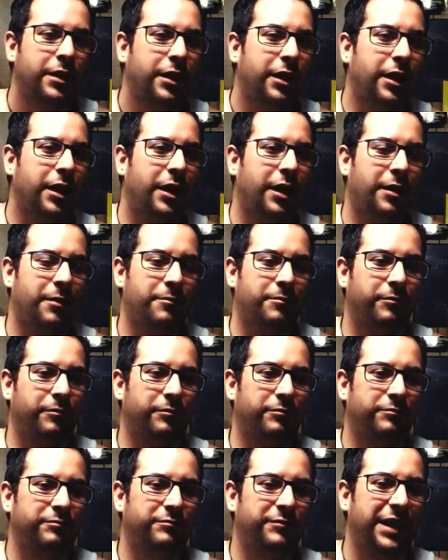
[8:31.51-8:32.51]

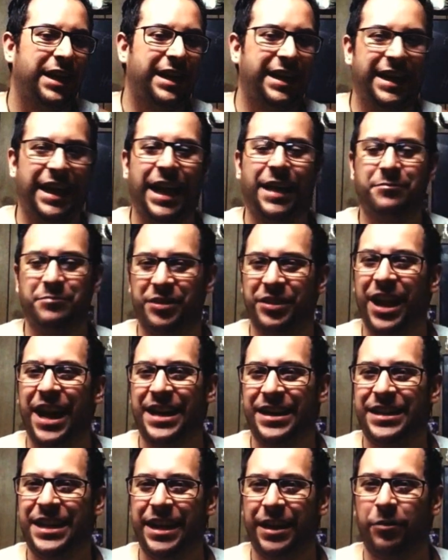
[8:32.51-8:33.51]
and games
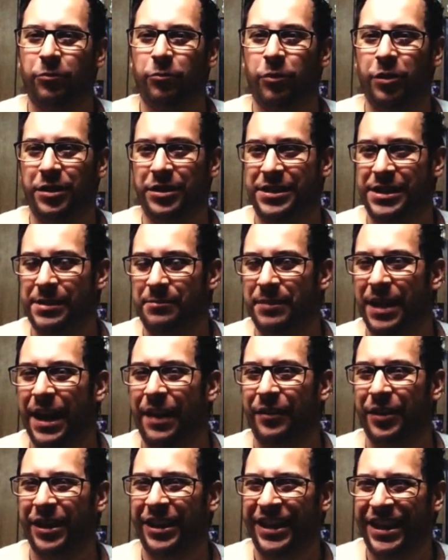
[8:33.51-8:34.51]
like Tekken 1 seem to have
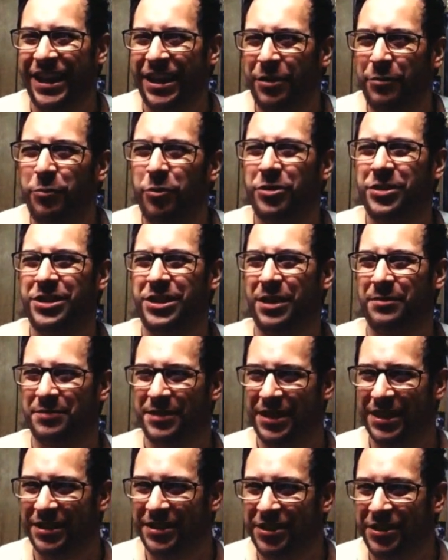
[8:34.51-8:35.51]
a little more
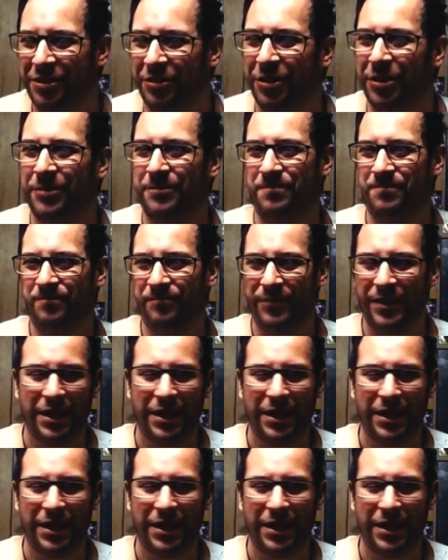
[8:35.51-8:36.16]
substance to them.